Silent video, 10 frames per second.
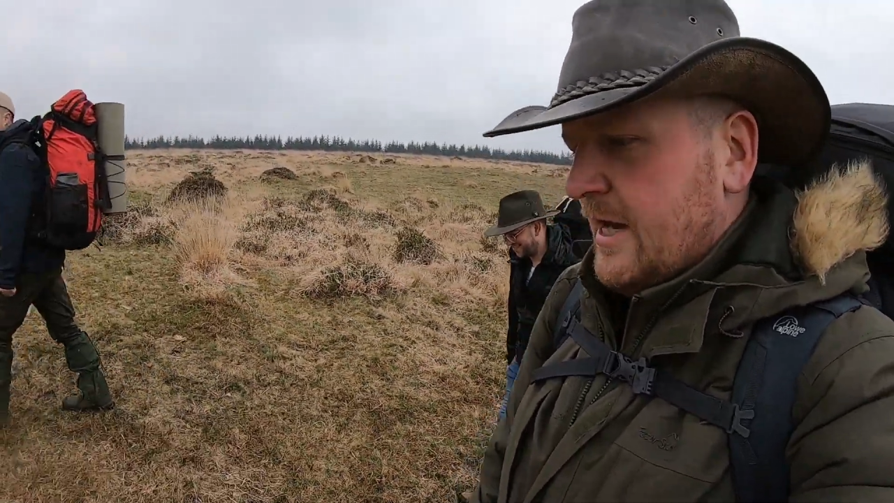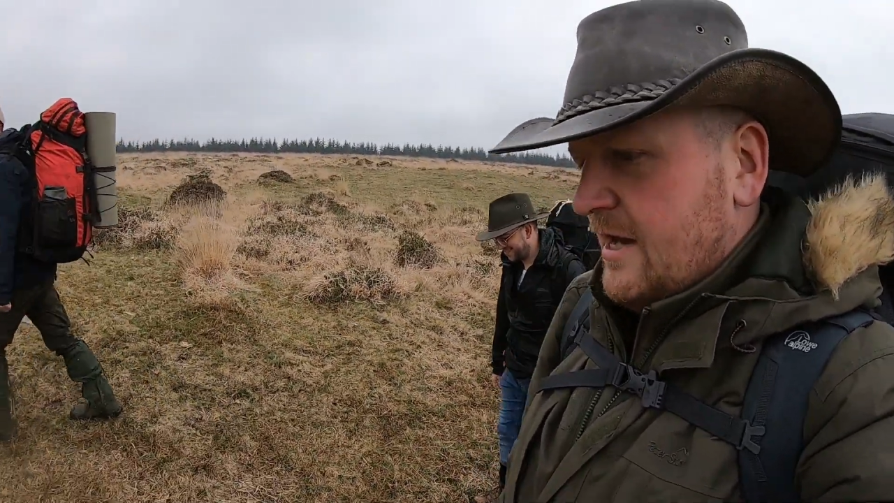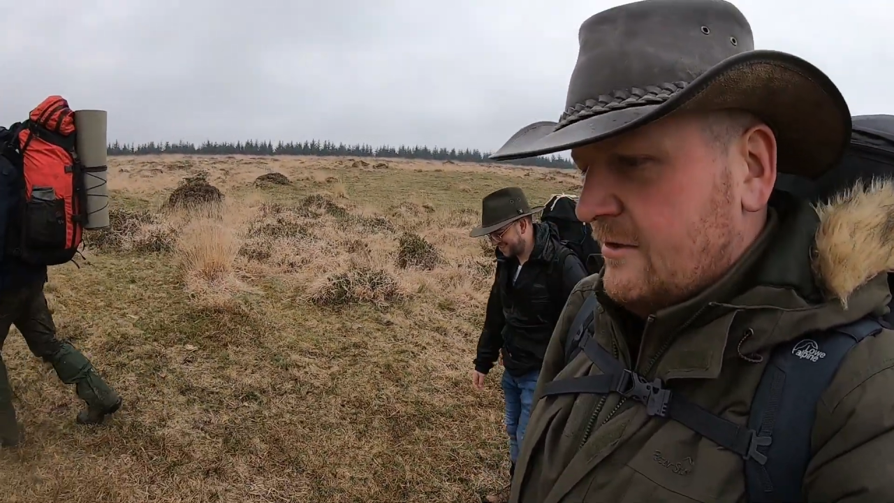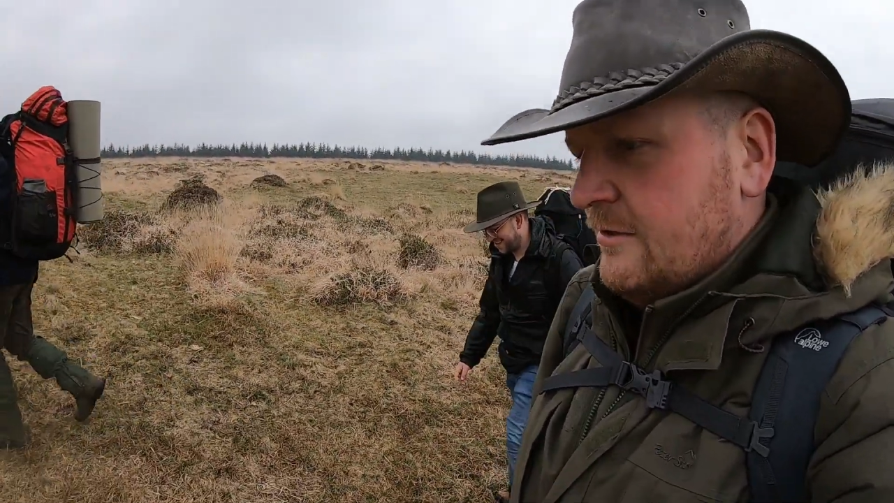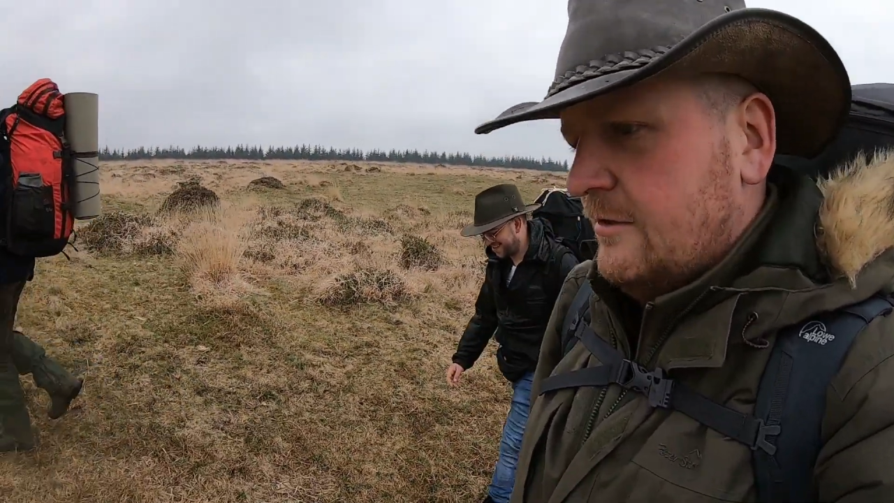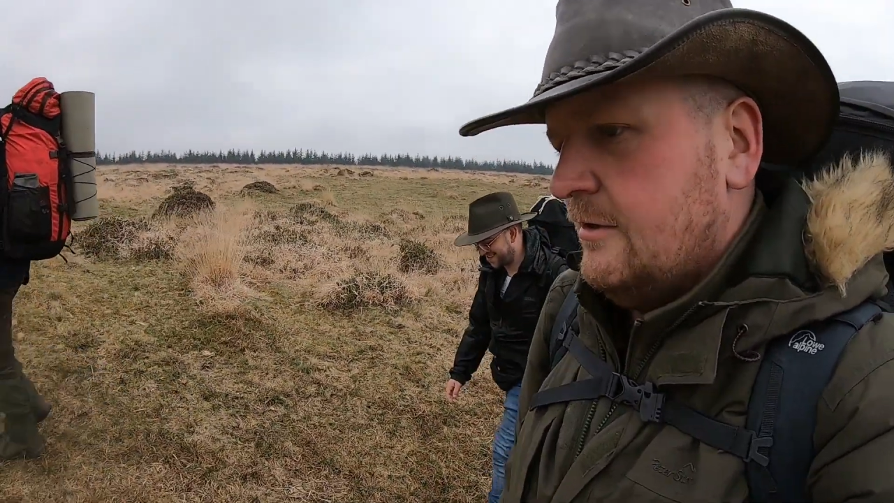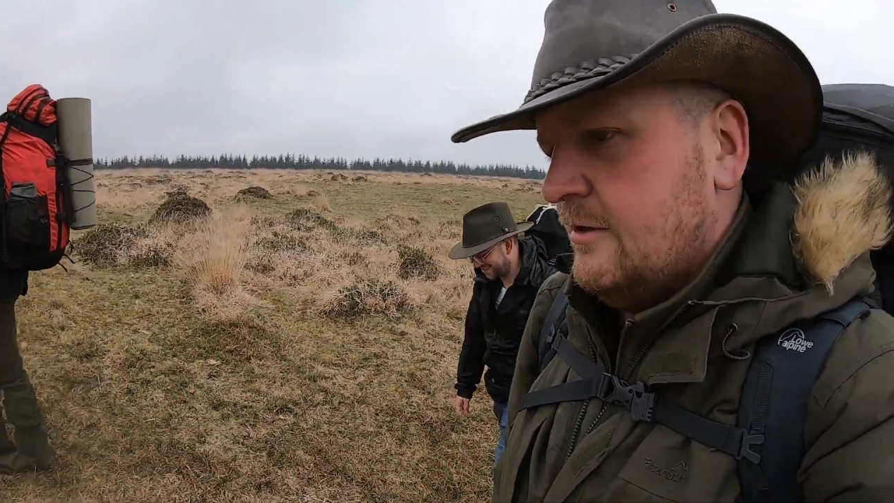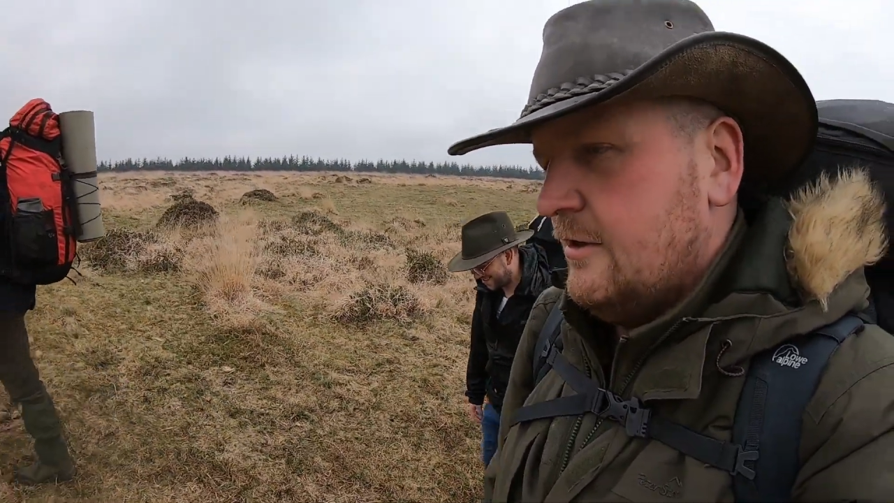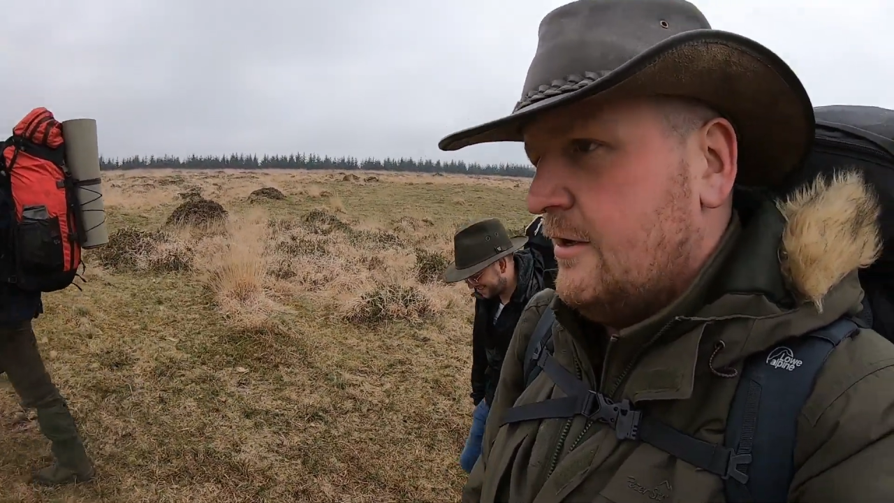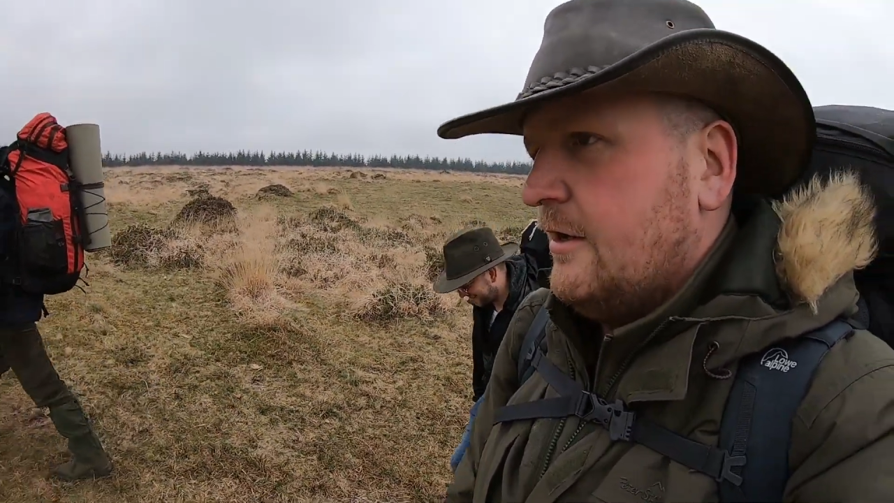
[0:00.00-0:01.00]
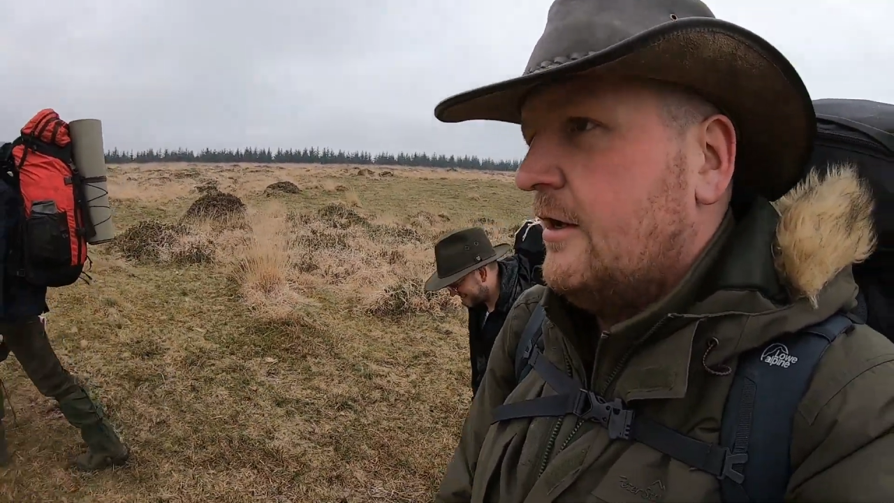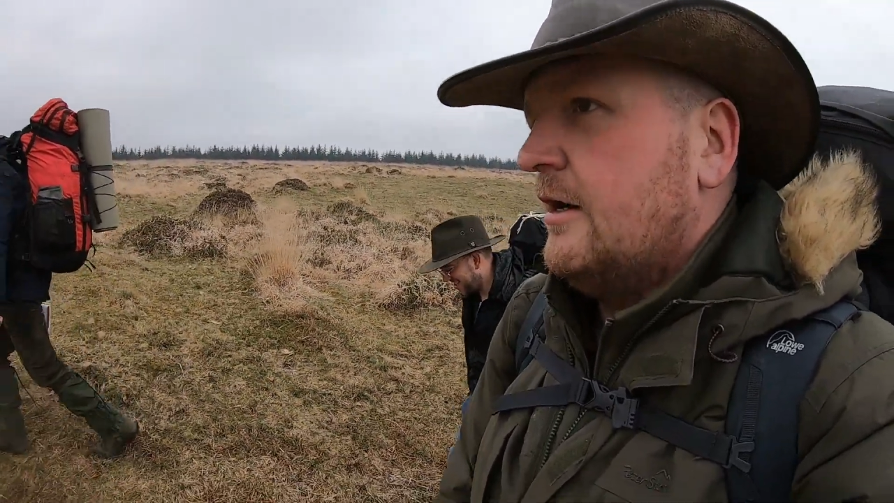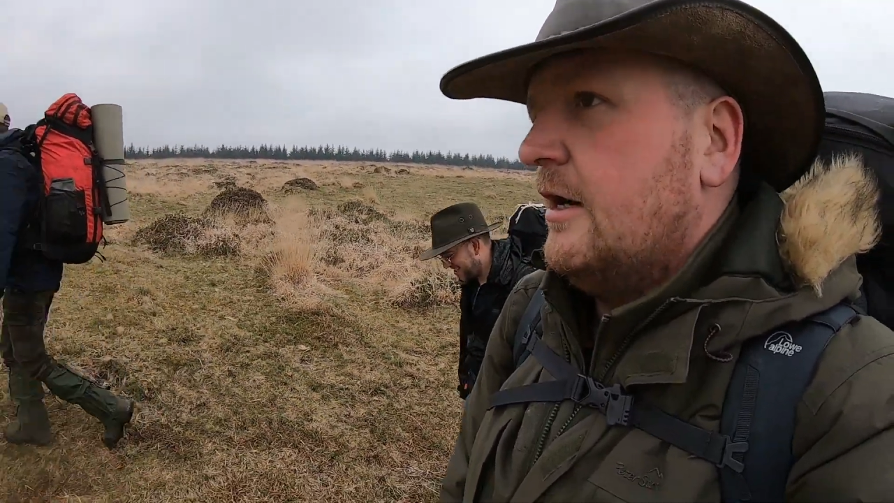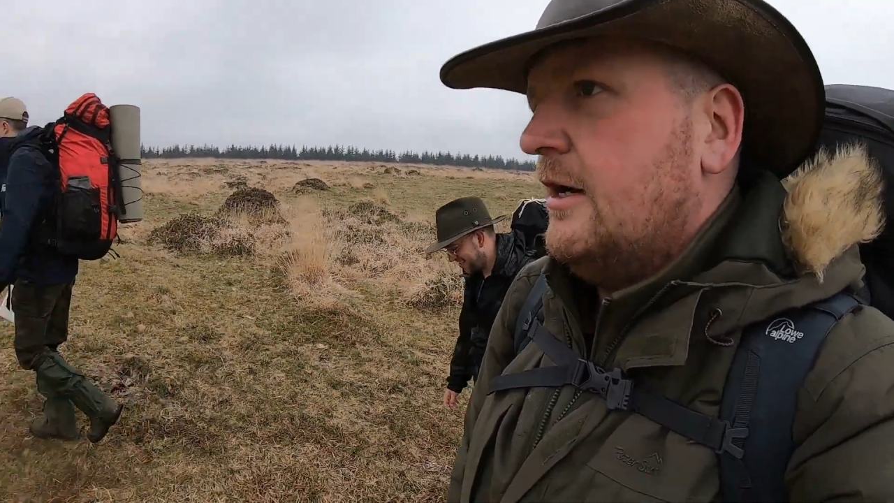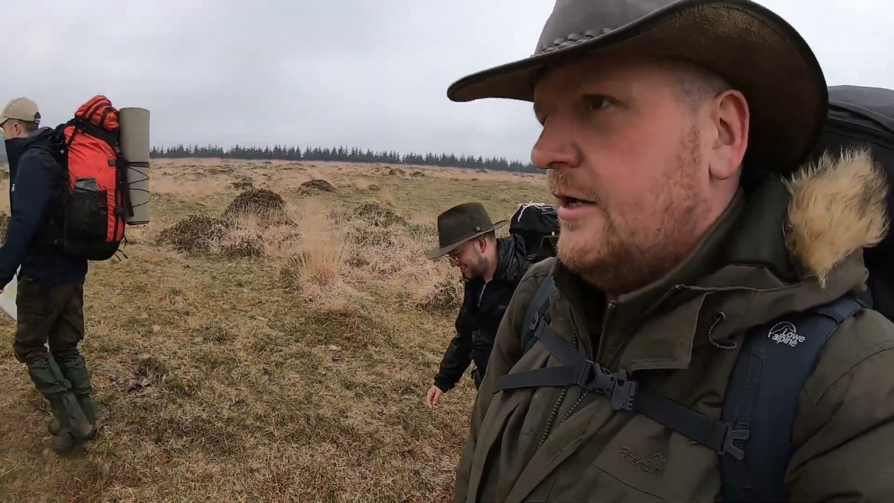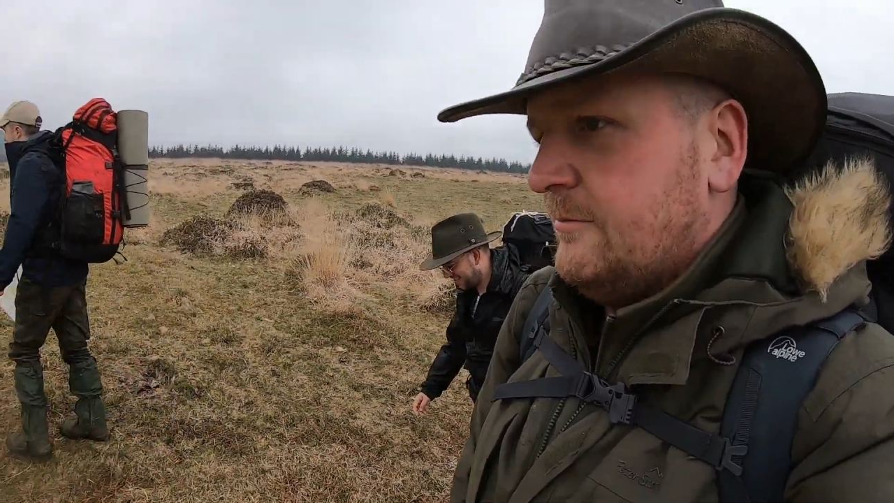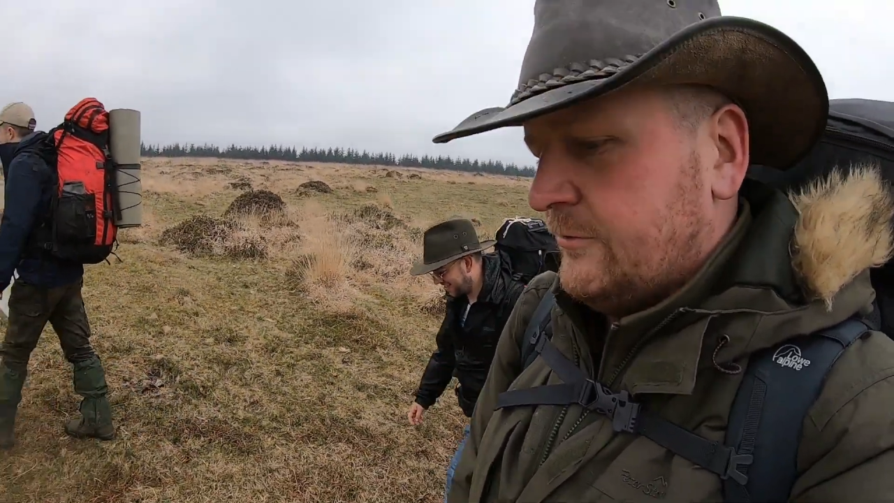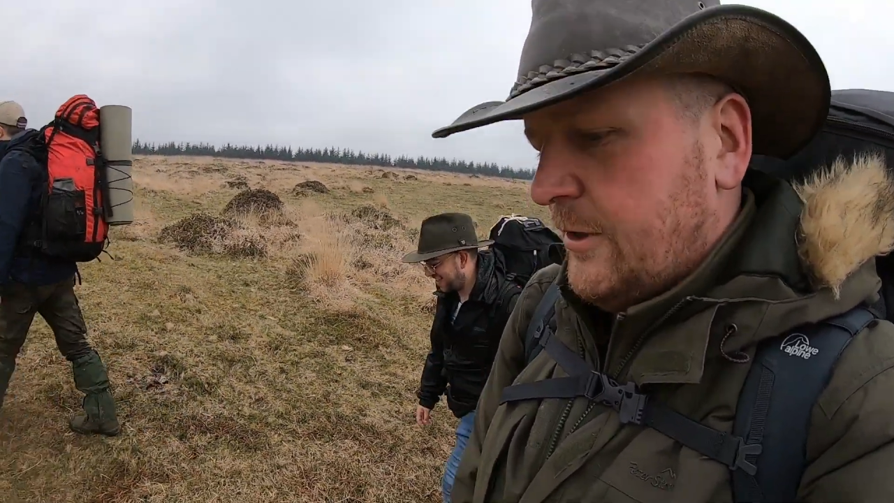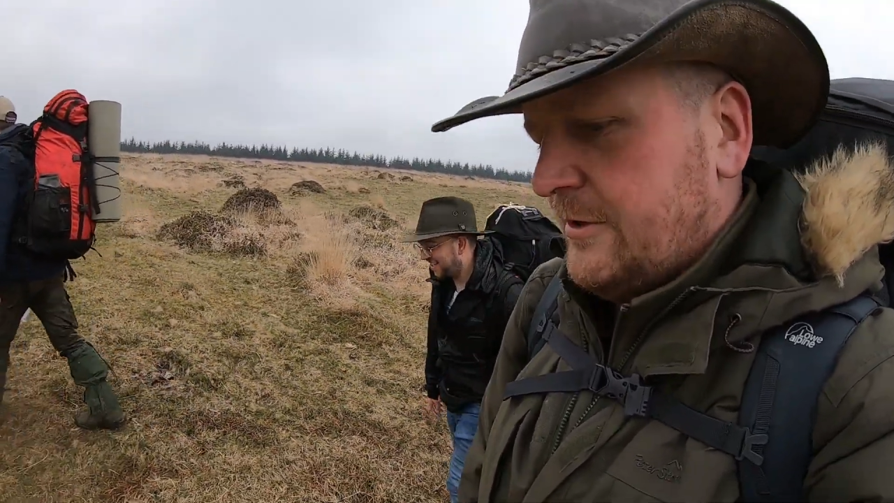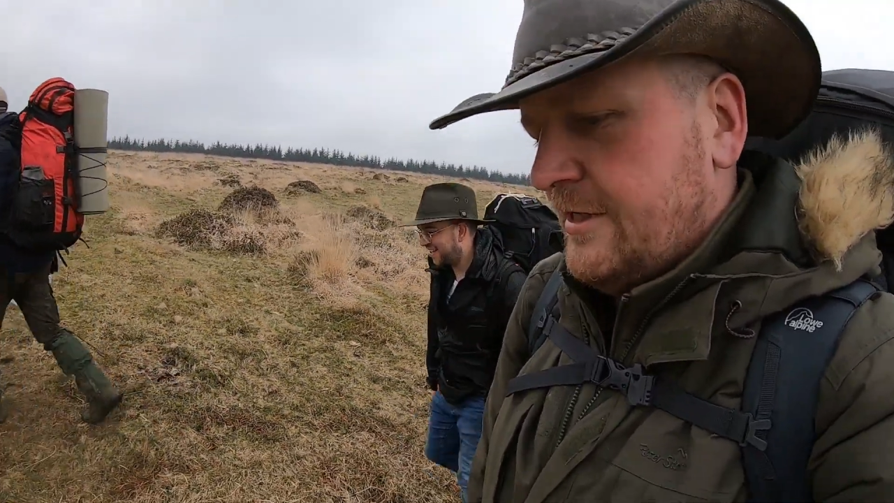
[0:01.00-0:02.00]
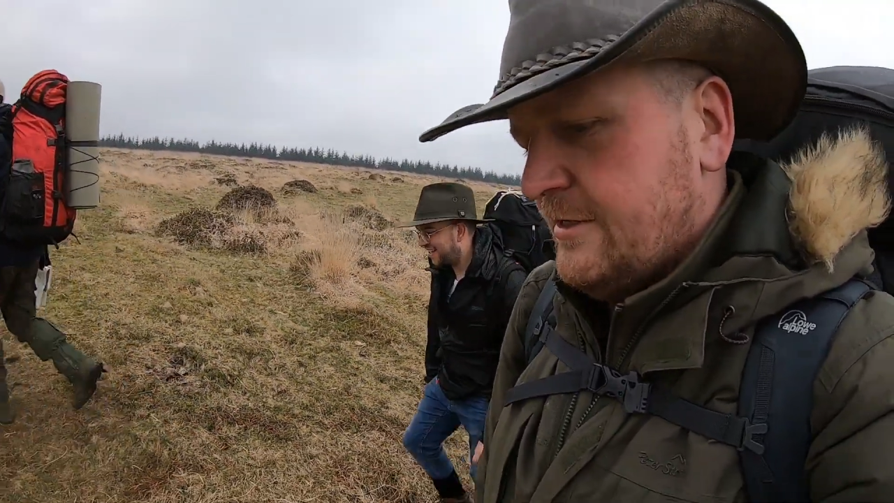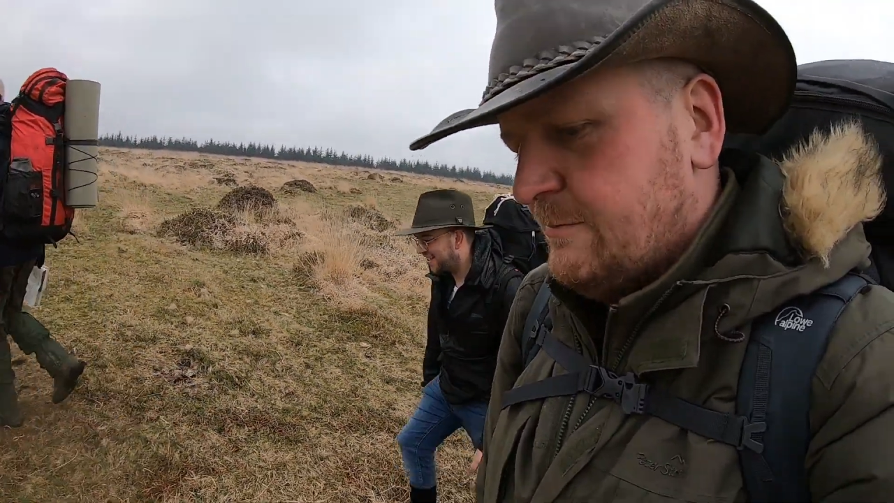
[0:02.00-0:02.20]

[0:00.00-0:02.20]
can. Um, going at